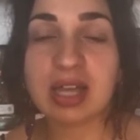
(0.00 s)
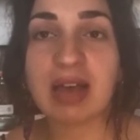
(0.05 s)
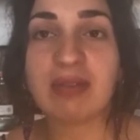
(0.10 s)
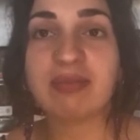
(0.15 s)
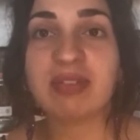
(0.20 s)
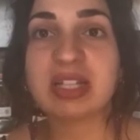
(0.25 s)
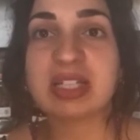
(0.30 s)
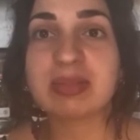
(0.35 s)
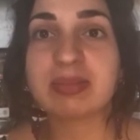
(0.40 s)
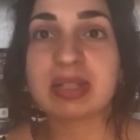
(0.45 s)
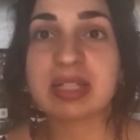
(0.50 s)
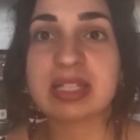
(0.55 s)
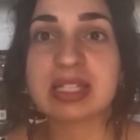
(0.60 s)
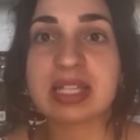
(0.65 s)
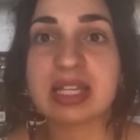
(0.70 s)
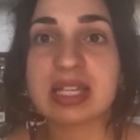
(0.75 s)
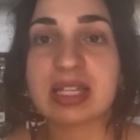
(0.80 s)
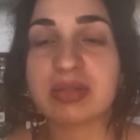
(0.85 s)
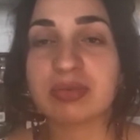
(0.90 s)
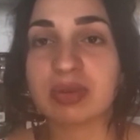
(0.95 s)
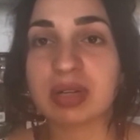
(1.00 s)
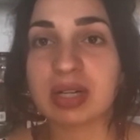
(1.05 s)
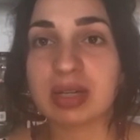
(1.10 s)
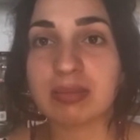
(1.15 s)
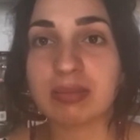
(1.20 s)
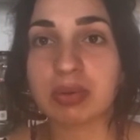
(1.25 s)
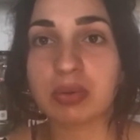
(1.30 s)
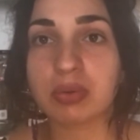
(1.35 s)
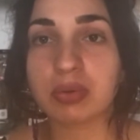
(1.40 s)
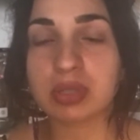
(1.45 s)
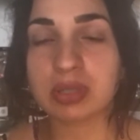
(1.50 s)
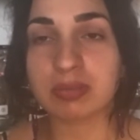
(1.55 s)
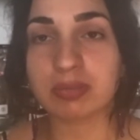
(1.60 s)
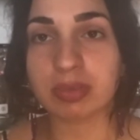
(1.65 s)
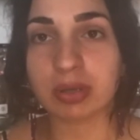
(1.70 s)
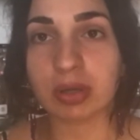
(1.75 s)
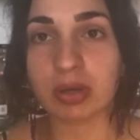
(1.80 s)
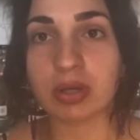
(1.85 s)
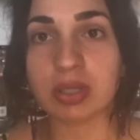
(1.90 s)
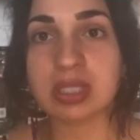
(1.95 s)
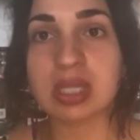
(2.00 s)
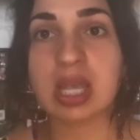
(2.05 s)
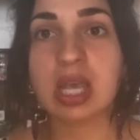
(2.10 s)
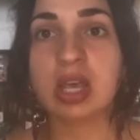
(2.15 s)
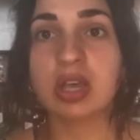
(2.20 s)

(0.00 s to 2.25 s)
and vitamin C is really important because